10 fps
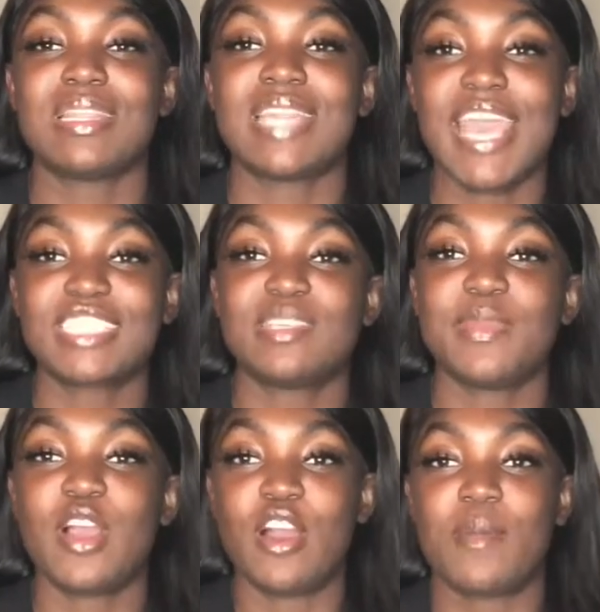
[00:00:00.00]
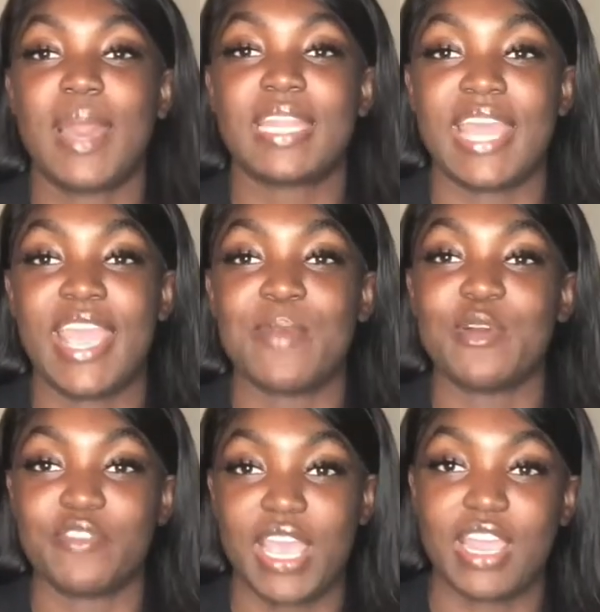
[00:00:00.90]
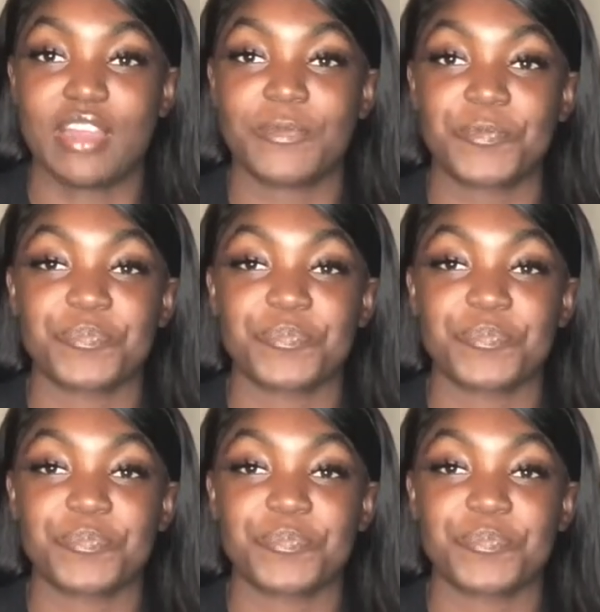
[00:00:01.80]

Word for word: that to be on my name of hair.